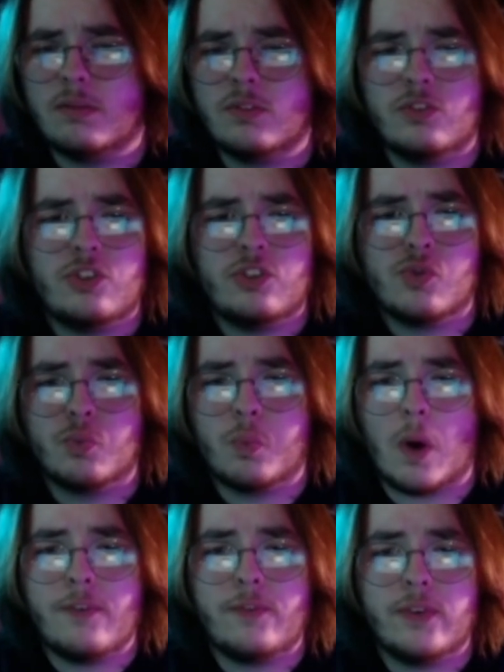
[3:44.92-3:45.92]
Just
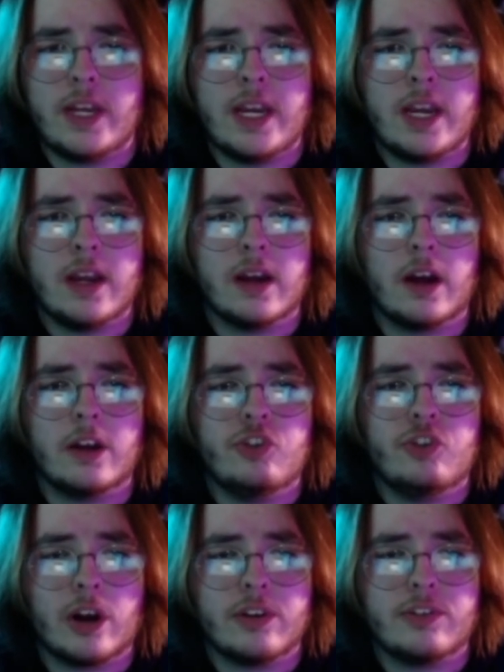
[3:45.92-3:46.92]
roughly
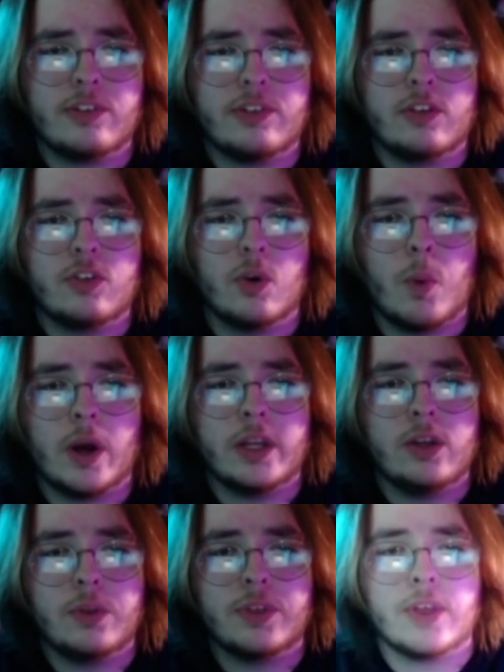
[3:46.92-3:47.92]
adjust it to what
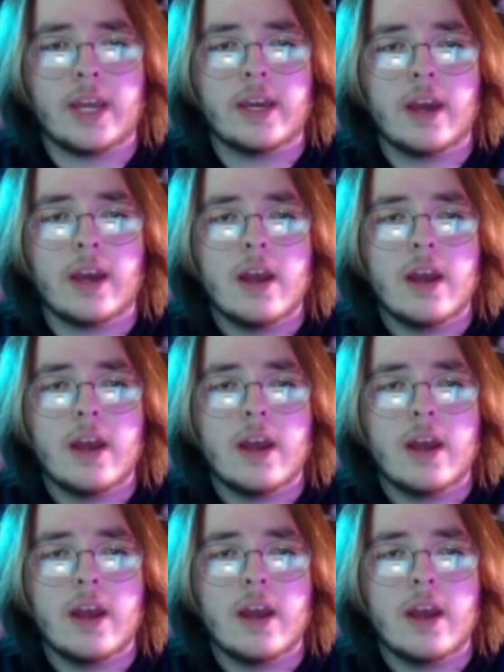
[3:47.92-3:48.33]
you think.